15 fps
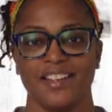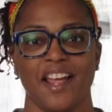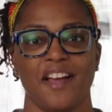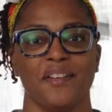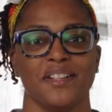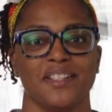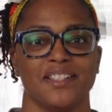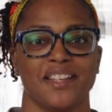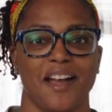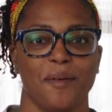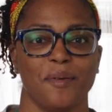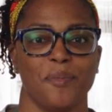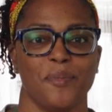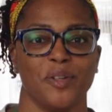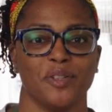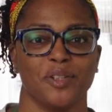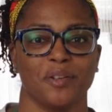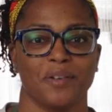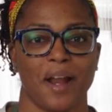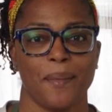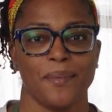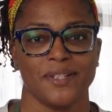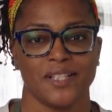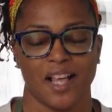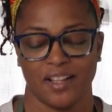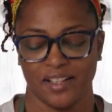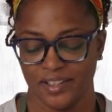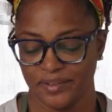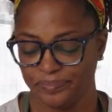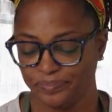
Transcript: now it's time to build the crab salad.